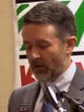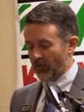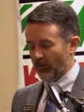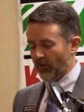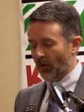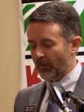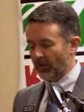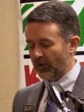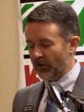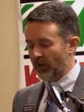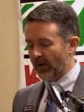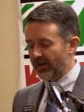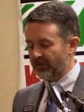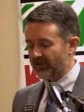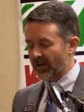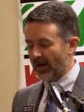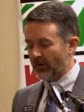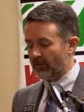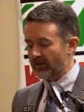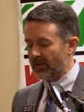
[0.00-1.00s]
Former U S
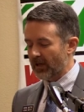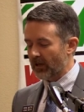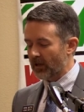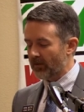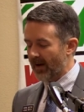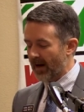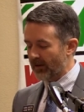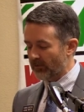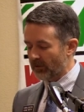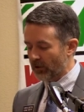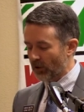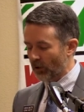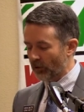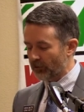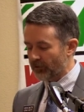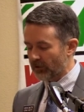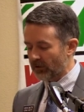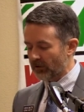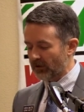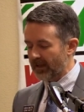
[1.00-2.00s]
Secretary of
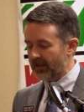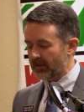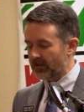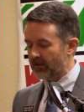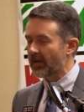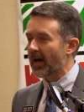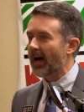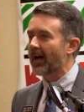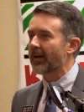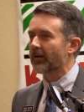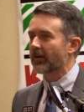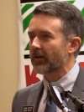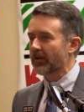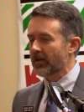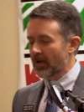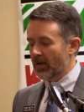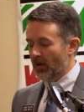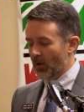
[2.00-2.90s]
Agriculture Clayton Yaider